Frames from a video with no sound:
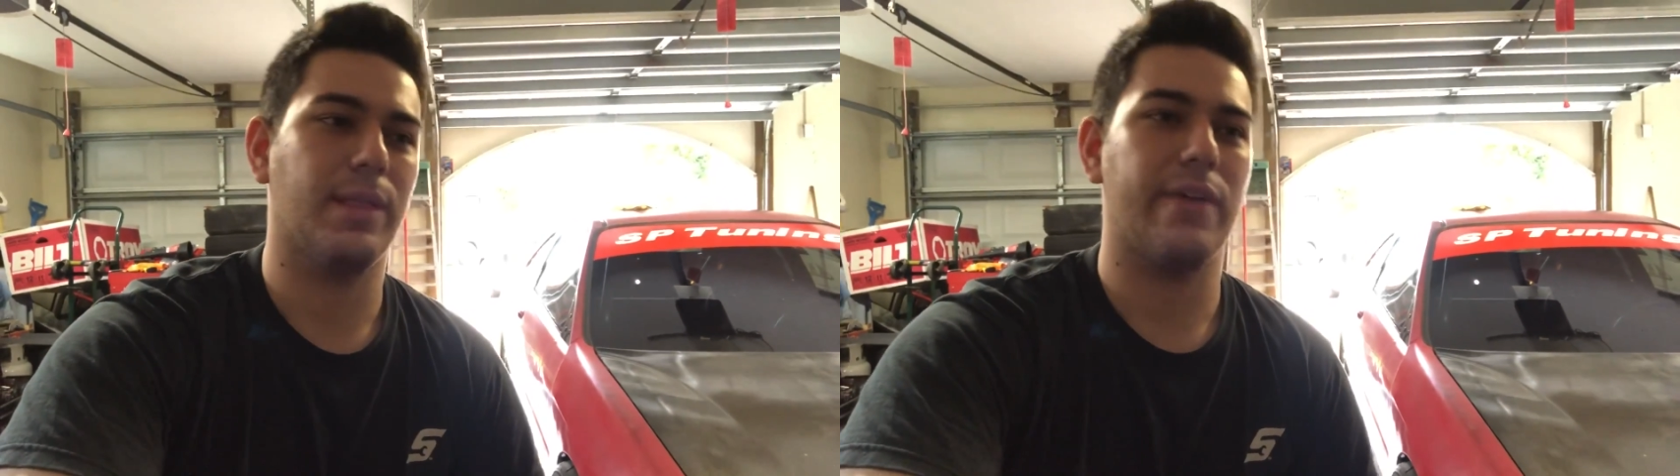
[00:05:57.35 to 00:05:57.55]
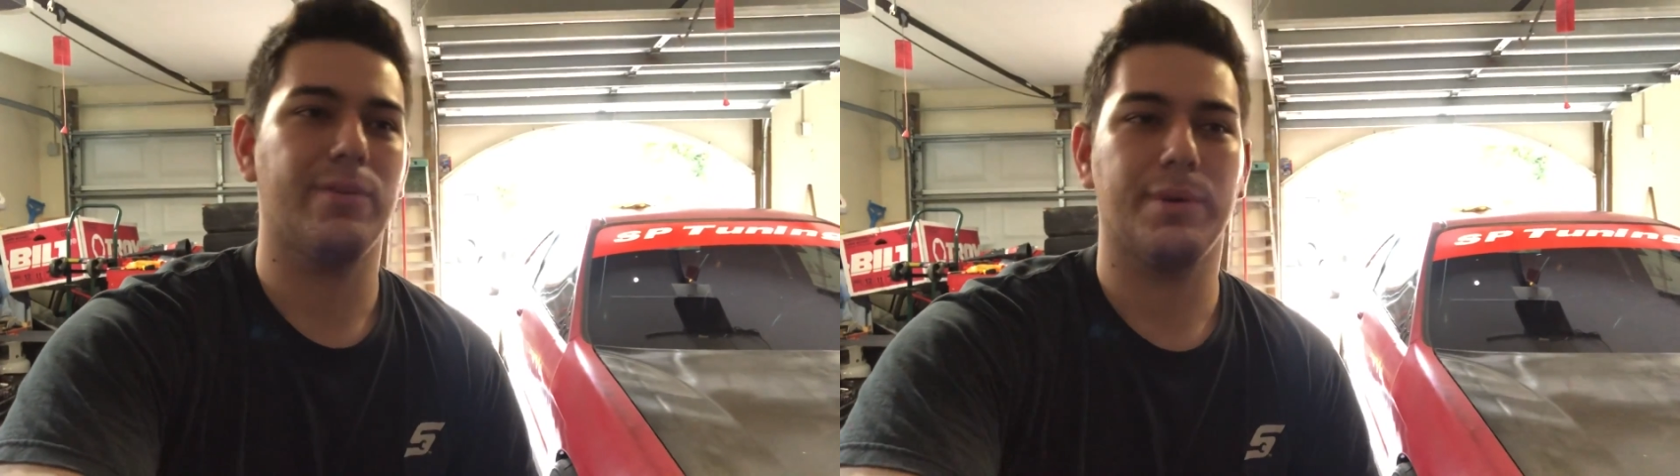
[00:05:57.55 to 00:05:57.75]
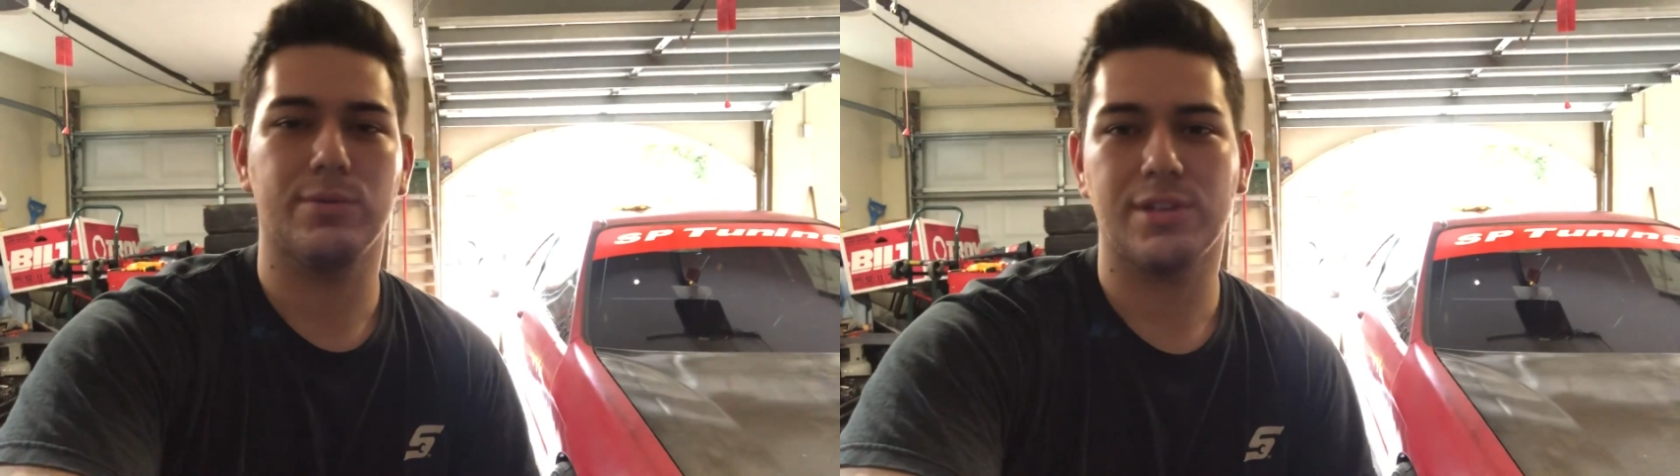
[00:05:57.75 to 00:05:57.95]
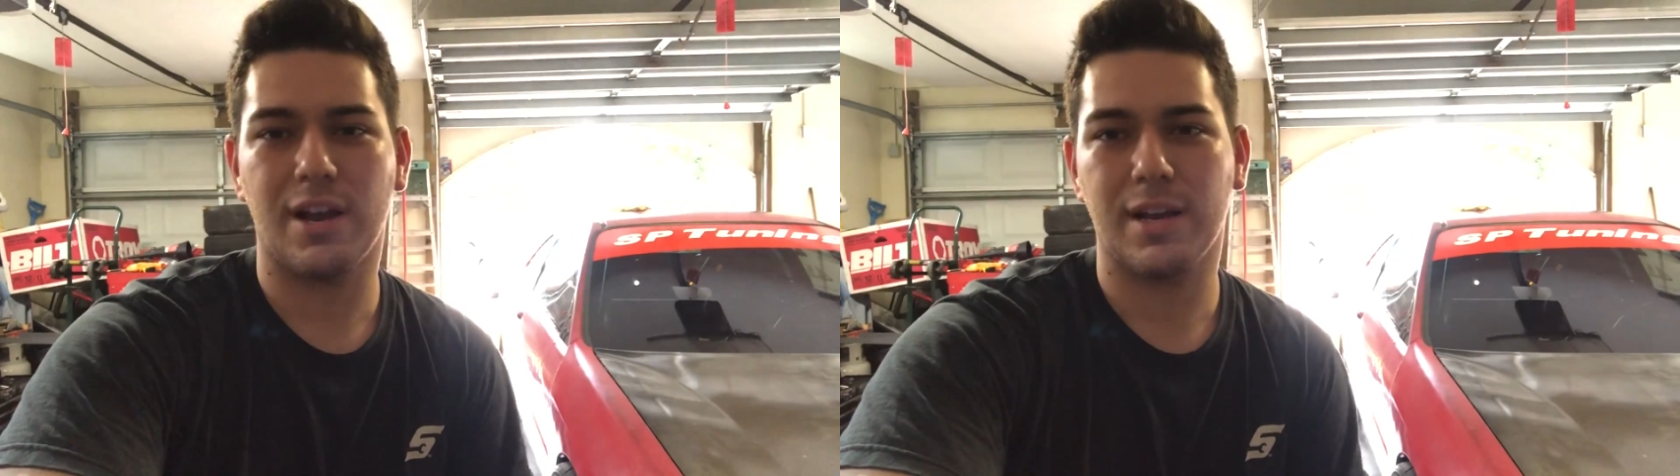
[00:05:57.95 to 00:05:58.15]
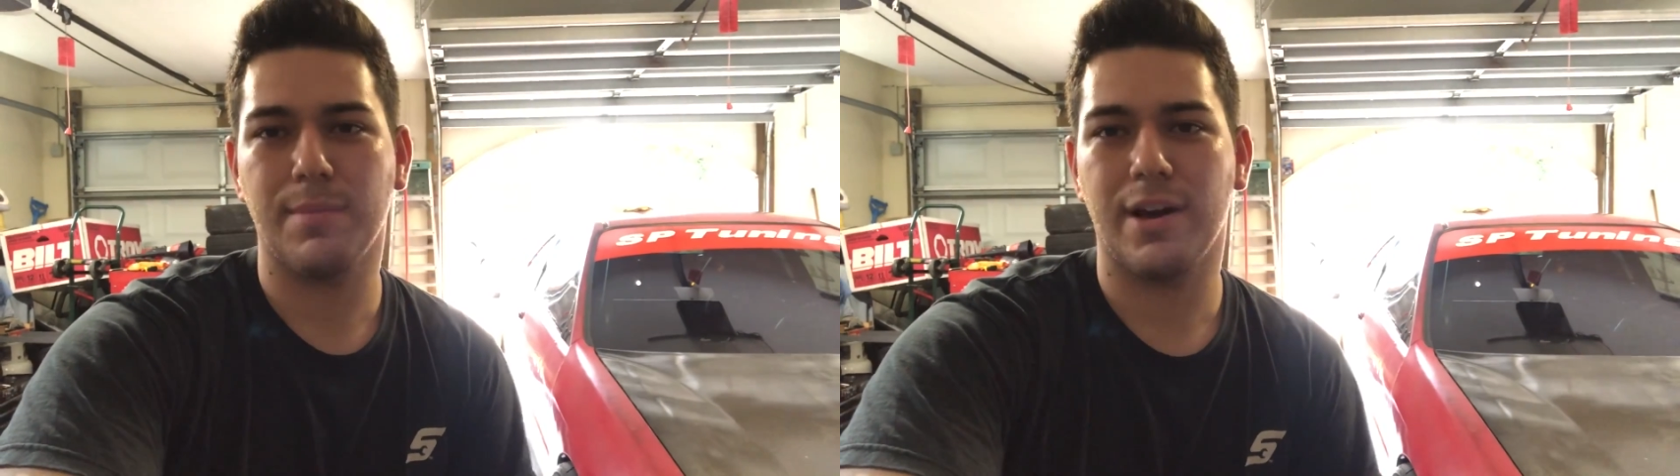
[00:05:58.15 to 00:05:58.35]
everybody was
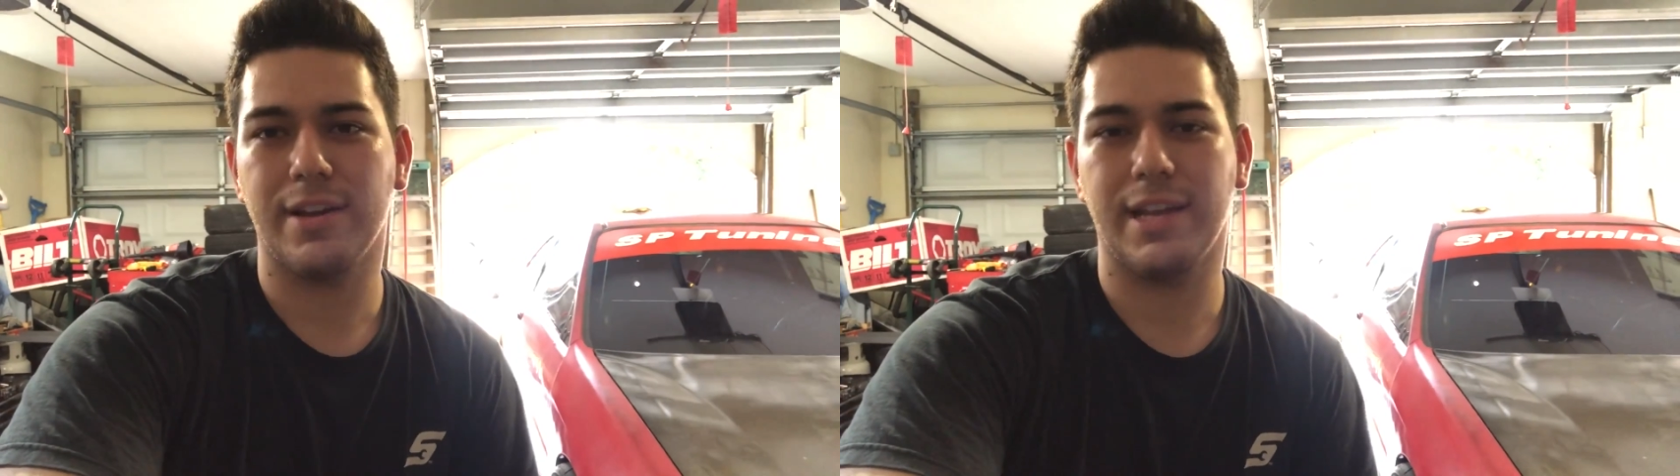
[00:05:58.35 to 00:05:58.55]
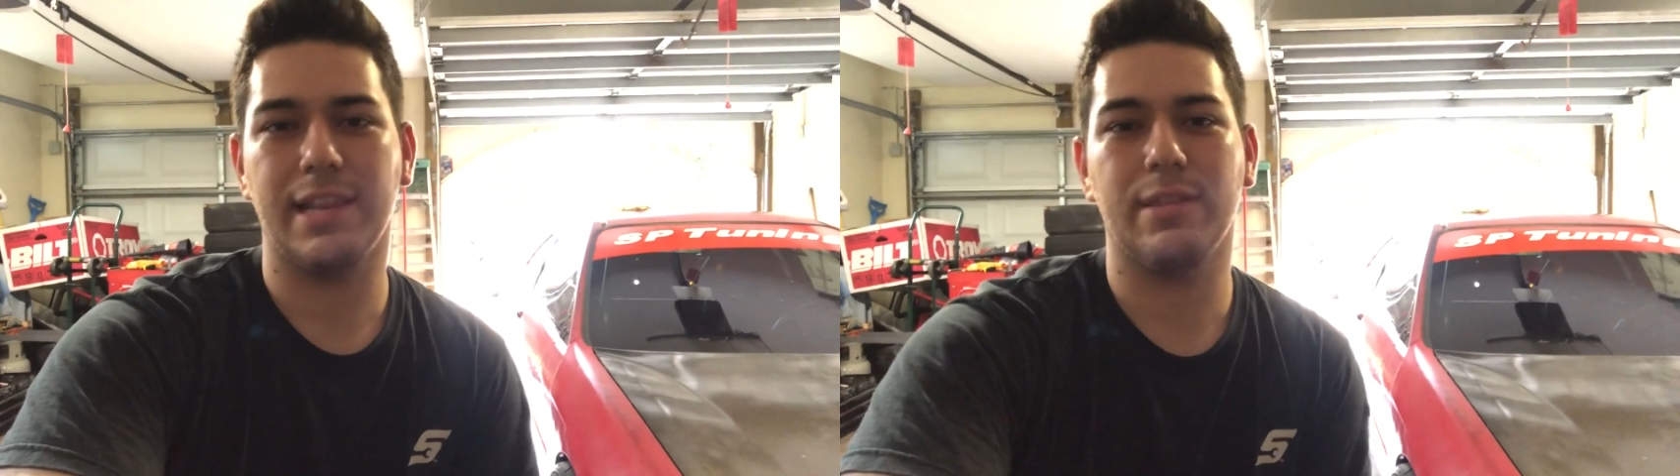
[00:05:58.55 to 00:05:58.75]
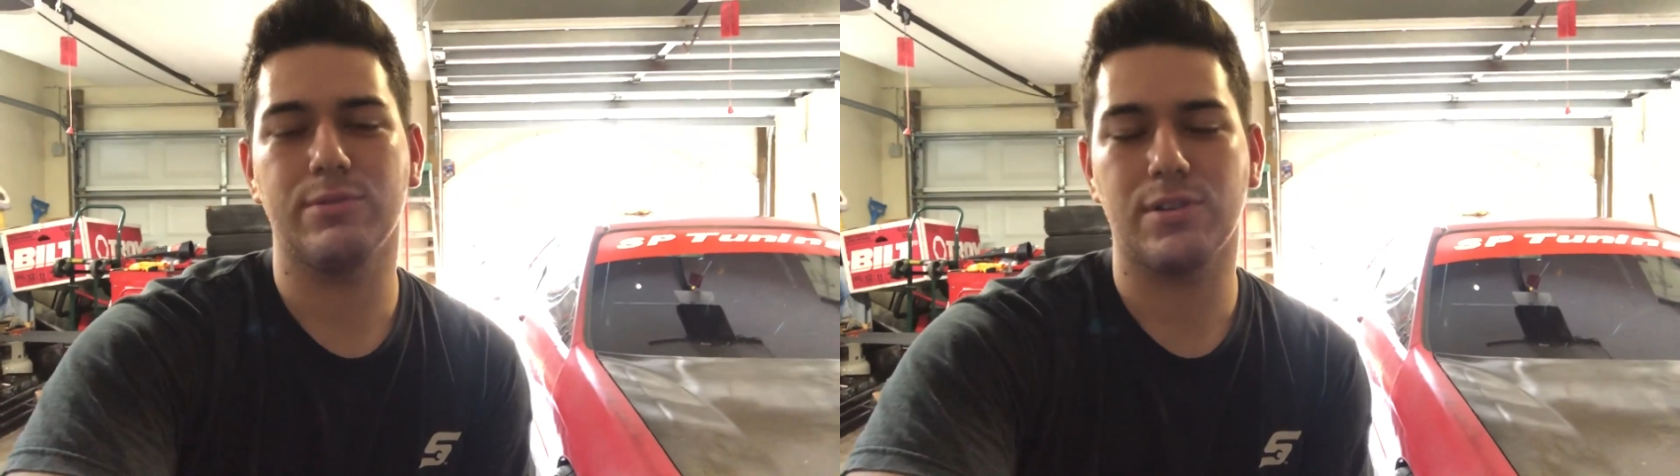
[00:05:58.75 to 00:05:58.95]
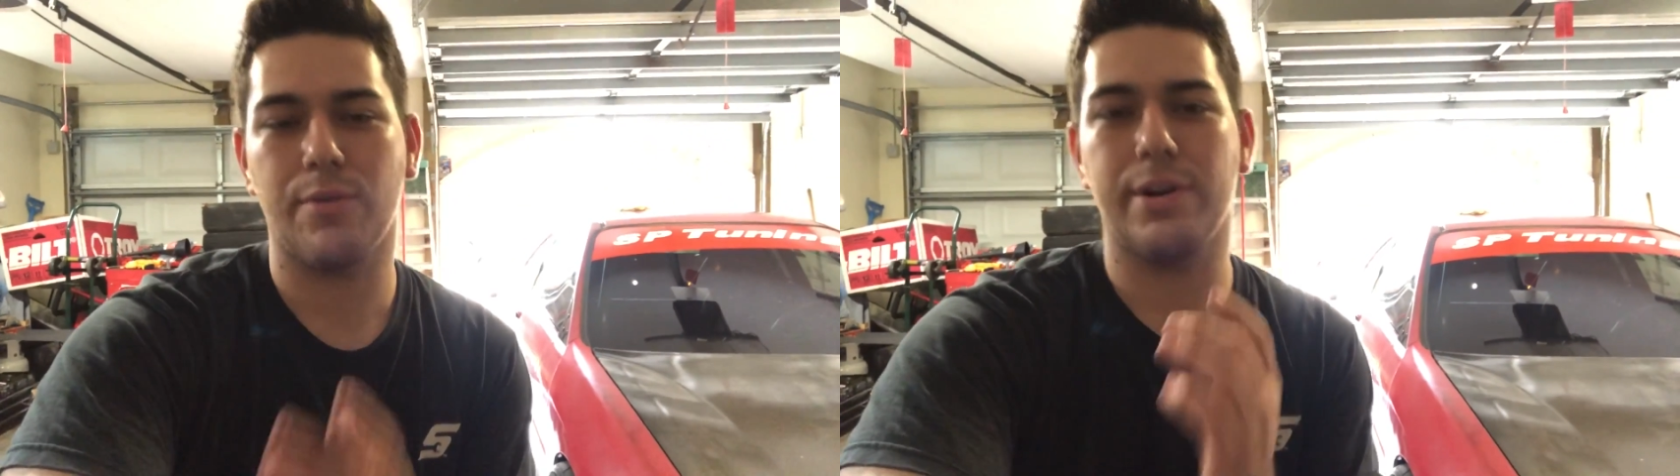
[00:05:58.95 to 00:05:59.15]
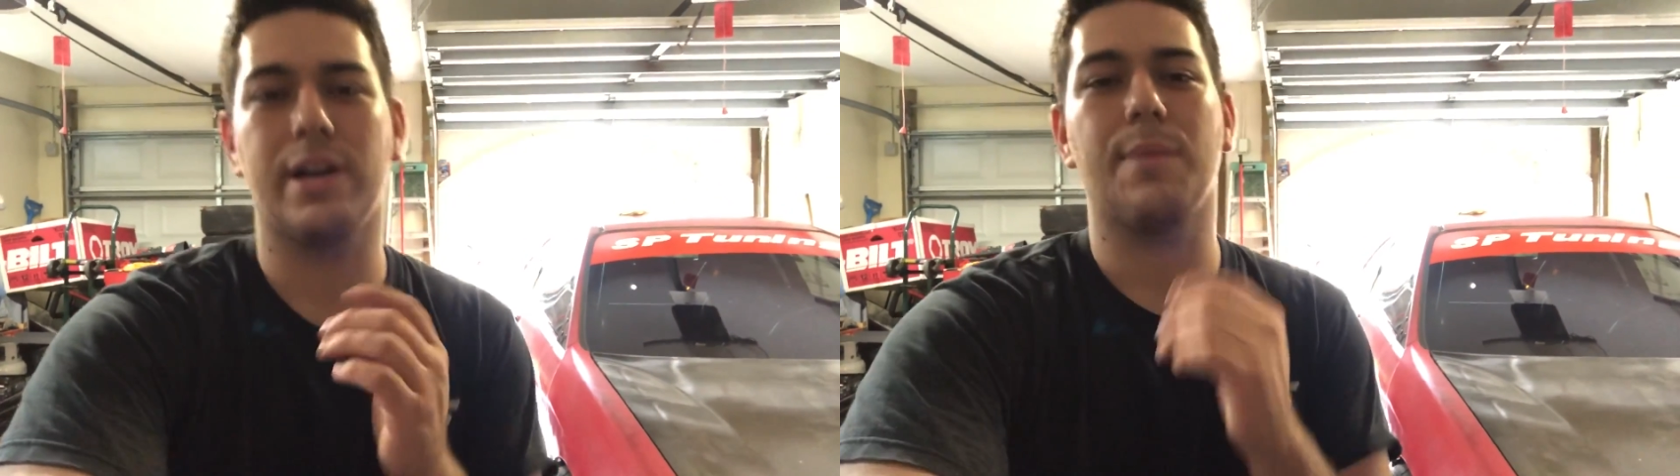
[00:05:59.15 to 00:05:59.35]
talking about it and there was
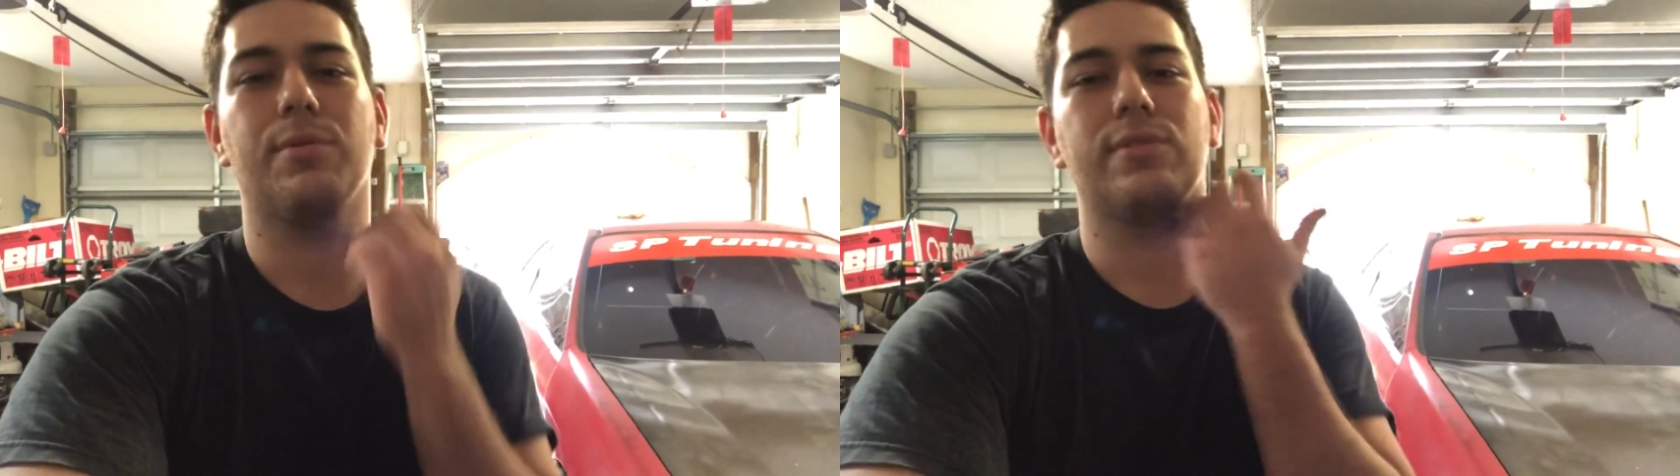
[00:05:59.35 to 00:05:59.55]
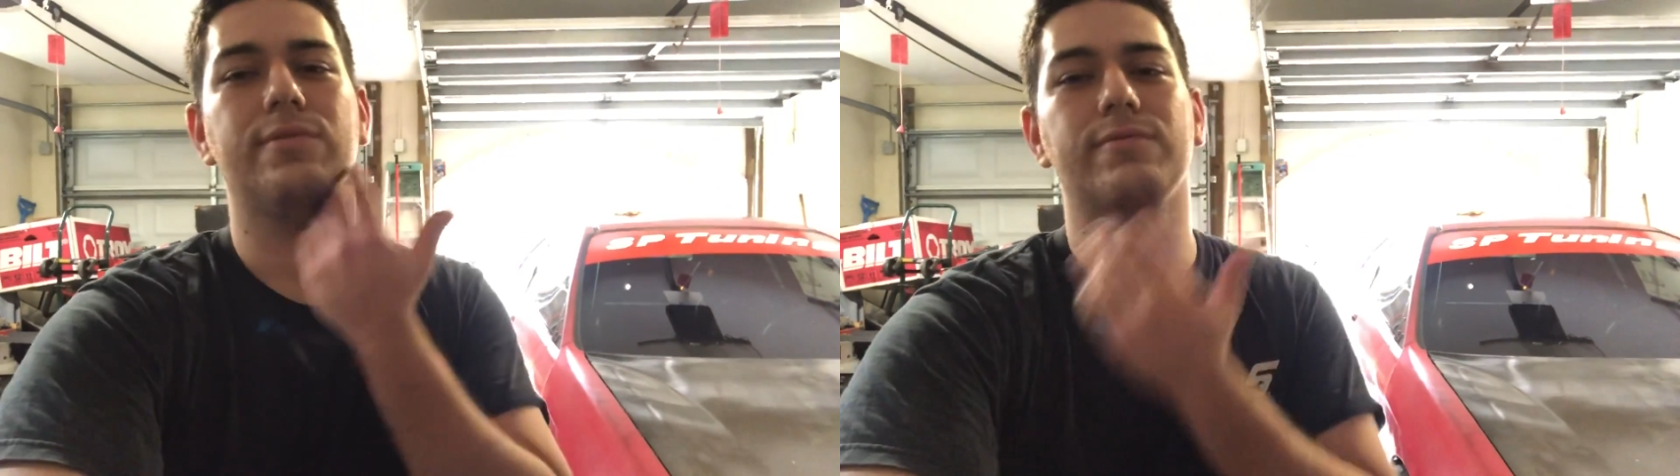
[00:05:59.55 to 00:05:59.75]
already a couple